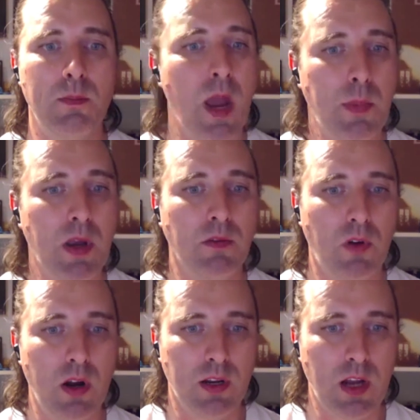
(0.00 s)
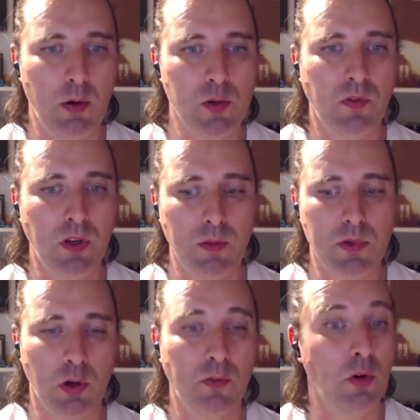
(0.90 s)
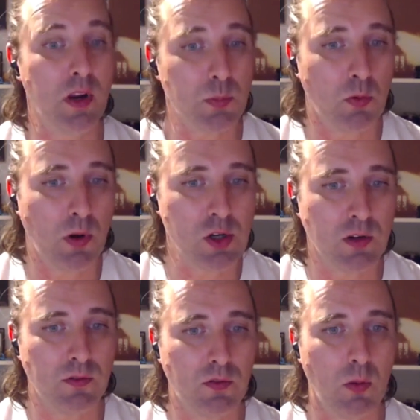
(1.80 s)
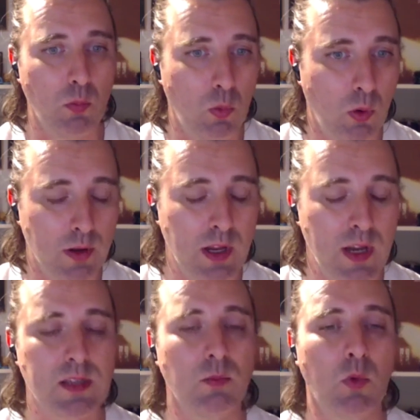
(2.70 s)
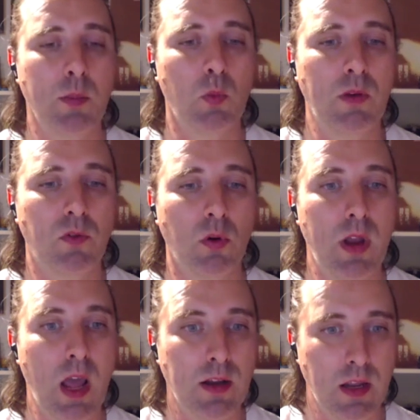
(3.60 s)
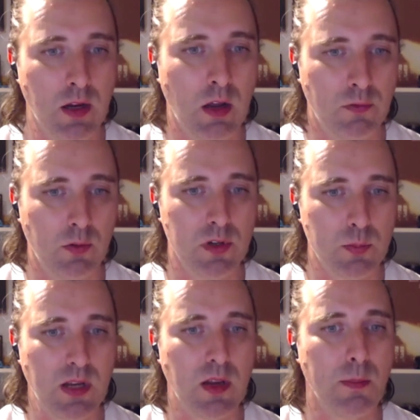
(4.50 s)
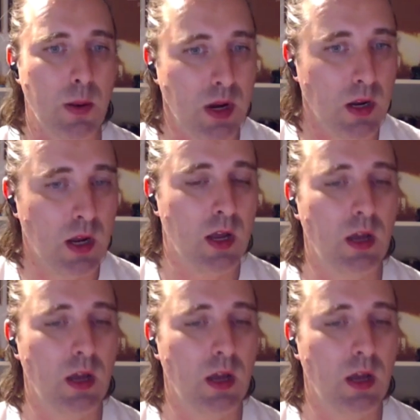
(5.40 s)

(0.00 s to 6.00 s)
maybe can find the courage within themselves or inspiration from what these women went through and how they can come forward to speak, that maybe